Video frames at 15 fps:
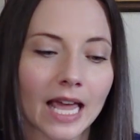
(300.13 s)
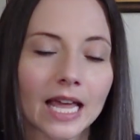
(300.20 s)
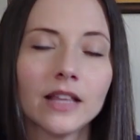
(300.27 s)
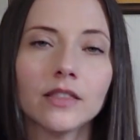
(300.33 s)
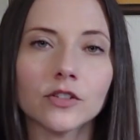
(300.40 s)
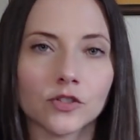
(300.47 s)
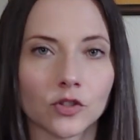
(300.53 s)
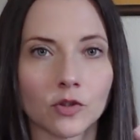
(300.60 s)
8,
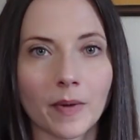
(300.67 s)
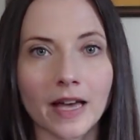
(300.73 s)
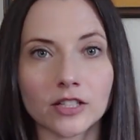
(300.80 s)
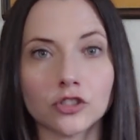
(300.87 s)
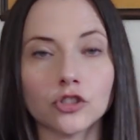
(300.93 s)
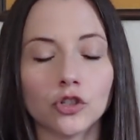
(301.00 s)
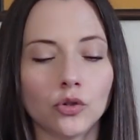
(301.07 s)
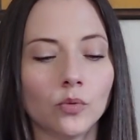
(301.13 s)
those are the
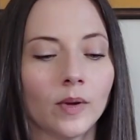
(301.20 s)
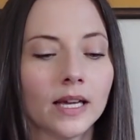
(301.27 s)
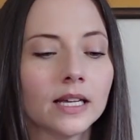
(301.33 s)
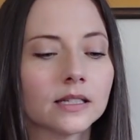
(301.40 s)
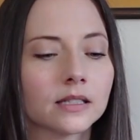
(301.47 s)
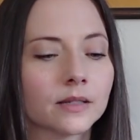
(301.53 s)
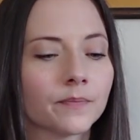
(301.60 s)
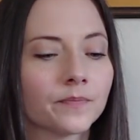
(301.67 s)
past 2
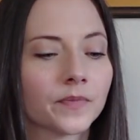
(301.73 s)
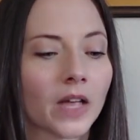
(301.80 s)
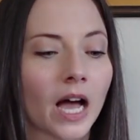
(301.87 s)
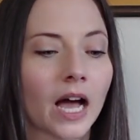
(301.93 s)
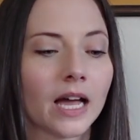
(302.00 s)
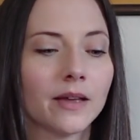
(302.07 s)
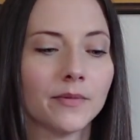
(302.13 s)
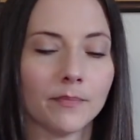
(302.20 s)
weeks,
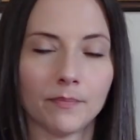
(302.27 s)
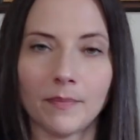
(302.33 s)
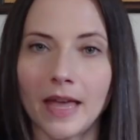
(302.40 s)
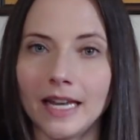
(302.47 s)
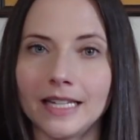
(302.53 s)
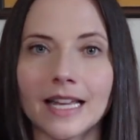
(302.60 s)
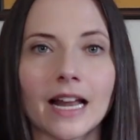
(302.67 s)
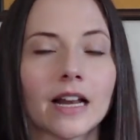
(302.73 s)
I
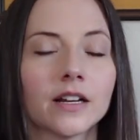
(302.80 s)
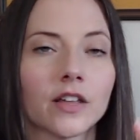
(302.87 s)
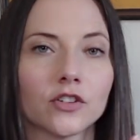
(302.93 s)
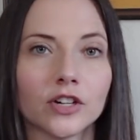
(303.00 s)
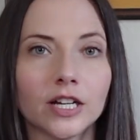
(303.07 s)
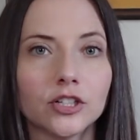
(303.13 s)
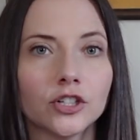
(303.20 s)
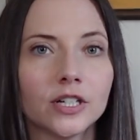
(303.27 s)
made yet another
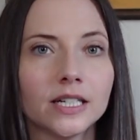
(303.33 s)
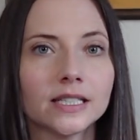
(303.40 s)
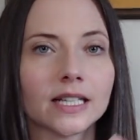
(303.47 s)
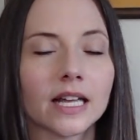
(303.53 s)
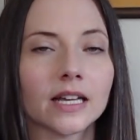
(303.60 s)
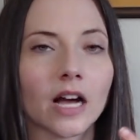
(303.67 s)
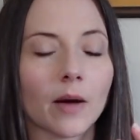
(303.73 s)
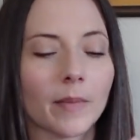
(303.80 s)
increase
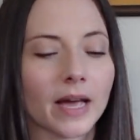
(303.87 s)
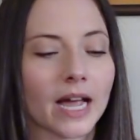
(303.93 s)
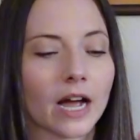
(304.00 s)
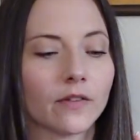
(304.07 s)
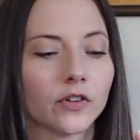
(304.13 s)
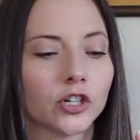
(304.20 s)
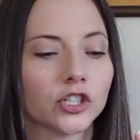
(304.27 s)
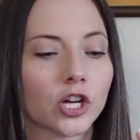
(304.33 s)
and got my
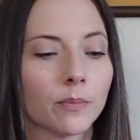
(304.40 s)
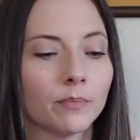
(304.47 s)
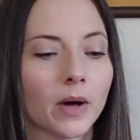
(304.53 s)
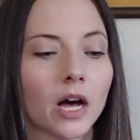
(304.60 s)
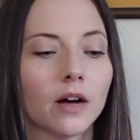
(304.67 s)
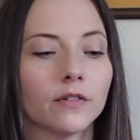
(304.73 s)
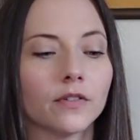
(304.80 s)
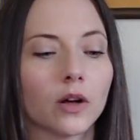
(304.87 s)
average
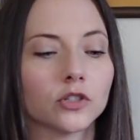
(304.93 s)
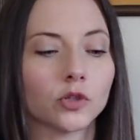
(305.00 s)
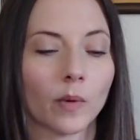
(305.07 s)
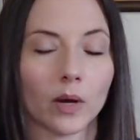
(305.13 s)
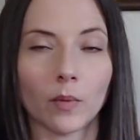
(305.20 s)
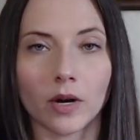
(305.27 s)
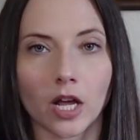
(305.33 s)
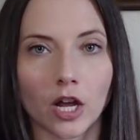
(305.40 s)
above
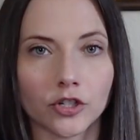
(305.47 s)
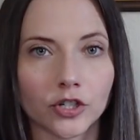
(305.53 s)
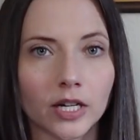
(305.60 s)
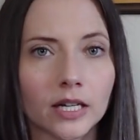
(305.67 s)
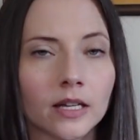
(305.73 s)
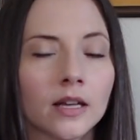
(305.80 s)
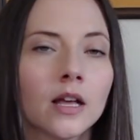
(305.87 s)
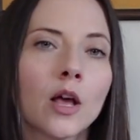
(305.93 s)

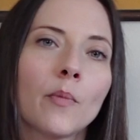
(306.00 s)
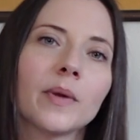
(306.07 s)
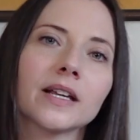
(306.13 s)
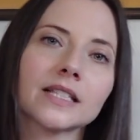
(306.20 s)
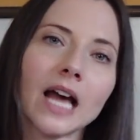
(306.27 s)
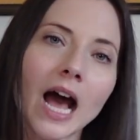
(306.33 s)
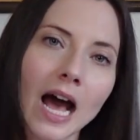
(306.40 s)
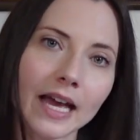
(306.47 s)
2100
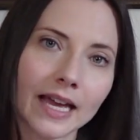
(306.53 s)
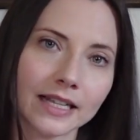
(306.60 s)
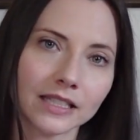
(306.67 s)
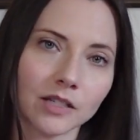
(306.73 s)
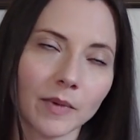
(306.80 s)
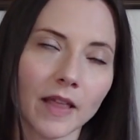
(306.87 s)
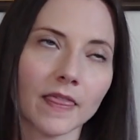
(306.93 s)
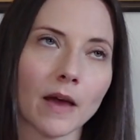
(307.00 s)
because I
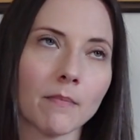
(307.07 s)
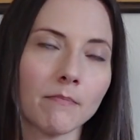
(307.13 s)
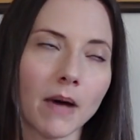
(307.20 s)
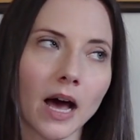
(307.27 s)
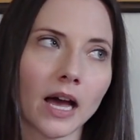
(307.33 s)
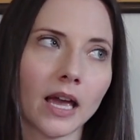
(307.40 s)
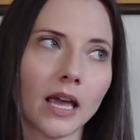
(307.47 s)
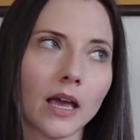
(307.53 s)
estimate that
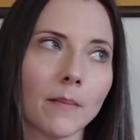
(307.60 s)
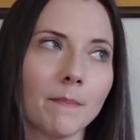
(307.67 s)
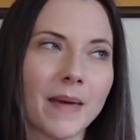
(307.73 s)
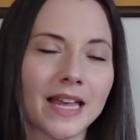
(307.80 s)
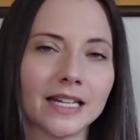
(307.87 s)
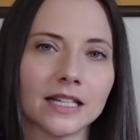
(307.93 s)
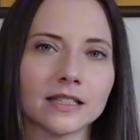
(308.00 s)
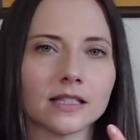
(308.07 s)
my
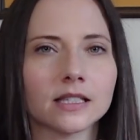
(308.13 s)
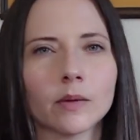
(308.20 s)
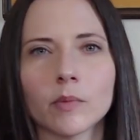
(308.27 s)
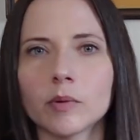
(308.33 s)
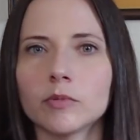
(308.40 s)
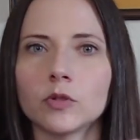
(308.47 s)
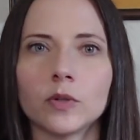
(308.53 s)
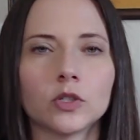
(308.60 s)
maintenance is somewhere
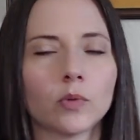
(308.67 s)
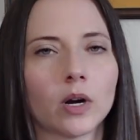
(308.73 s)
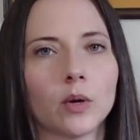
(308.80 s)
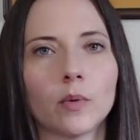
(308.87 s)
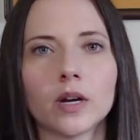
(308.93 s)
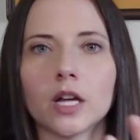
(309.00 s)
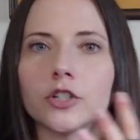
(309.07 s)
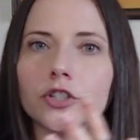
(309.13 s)
between
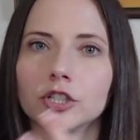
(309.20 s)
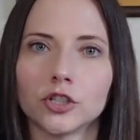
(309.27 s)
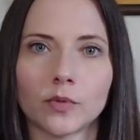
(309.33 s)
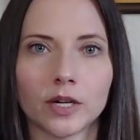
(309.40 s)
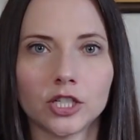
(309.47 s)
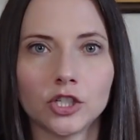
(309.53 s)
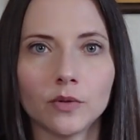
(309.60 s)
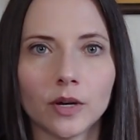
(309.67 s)
2100 and
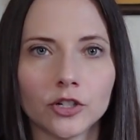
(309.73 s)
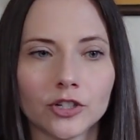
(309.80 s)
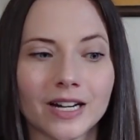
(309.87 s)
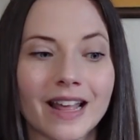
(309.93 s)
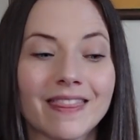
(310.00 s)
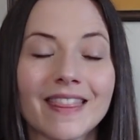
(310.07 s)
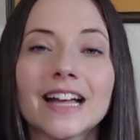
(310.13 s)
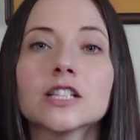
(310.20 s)
2200,
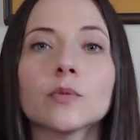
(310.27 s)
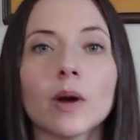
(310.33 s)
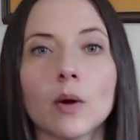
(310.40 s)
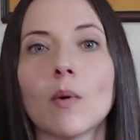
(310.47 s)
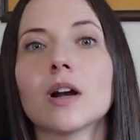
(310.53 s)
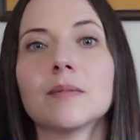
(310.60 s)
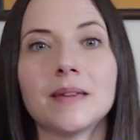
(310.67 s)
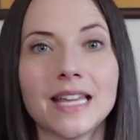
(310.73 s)
and that's where I
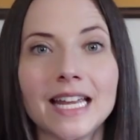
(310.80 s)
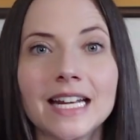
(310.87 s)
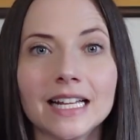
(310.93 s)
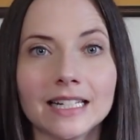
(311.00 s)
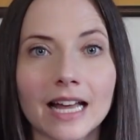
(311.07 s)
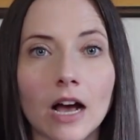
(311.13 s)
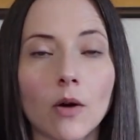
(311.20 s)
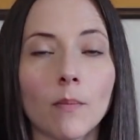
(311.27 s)
want to be
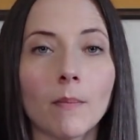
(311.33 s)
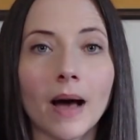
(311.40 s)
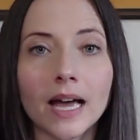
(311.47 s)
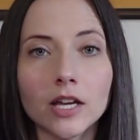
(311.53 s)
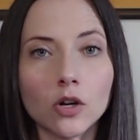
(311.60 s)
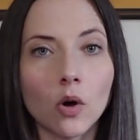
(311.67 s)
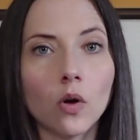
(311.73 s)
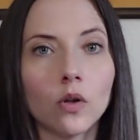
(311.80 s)
eating now. My
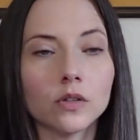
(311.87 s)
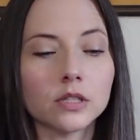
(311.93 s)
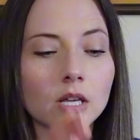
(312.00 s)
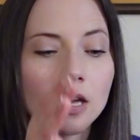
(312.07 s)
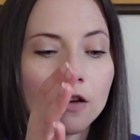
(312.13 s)
goals